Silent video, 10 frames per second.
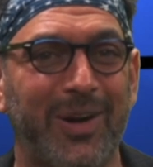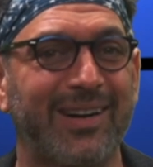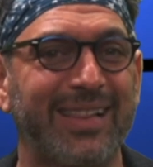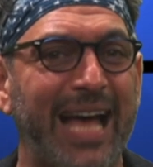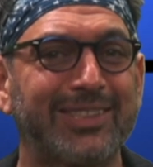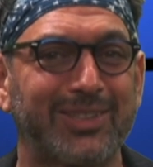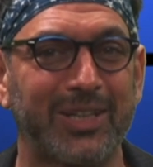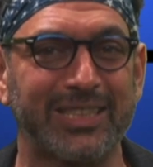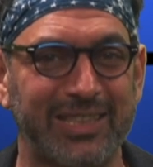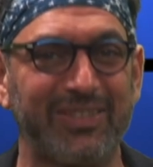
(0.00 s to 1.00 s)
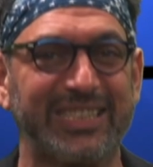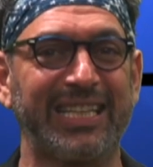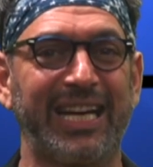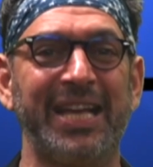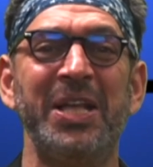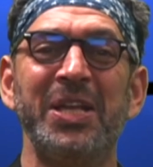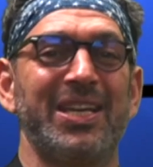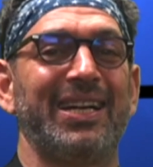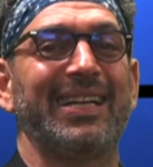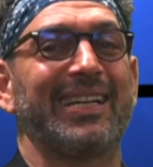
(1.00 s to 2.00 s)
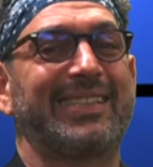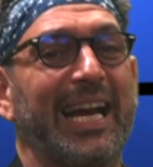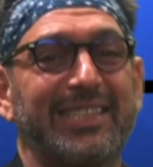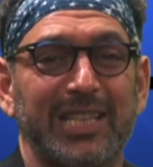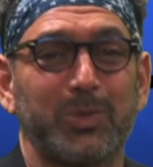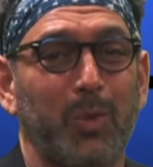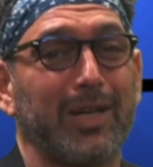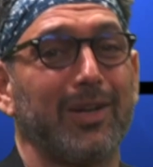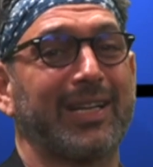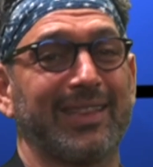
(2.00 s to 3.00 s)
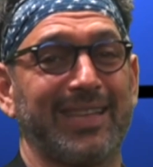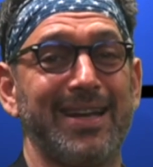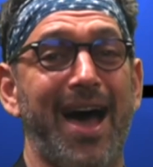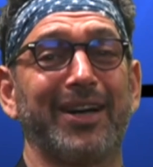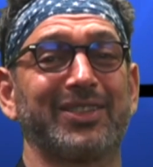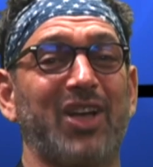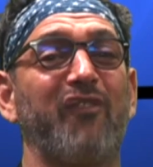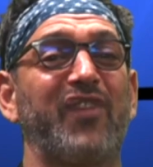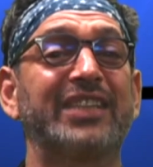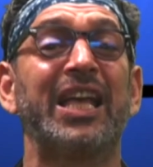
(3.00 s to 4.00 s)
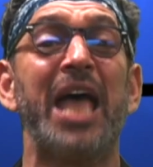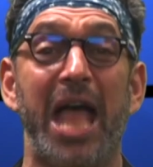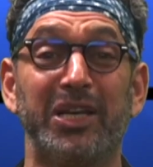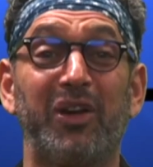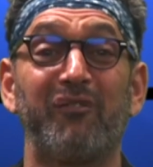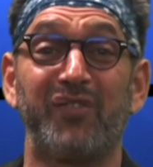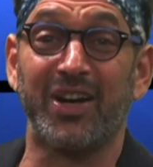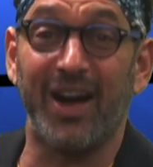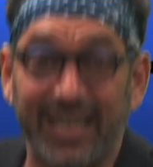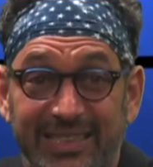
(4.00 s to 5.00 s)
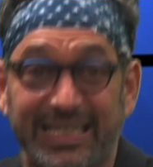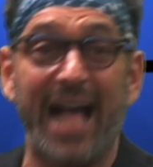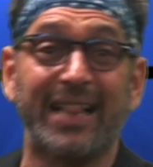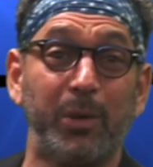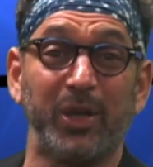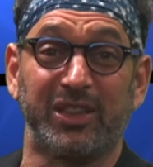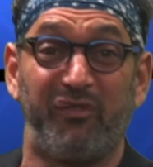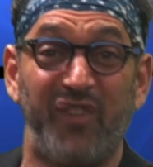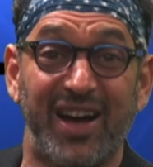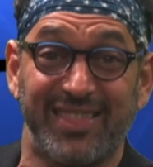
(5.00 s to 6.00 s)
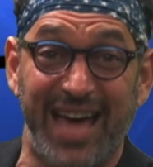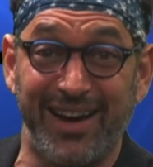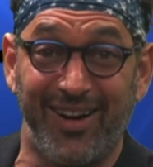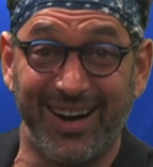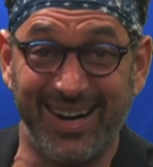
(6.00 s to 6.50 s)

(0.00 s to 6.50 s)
in that circus of a city, you need to take just one look at the Niners offense and you can figure out exactly what the fuck they are.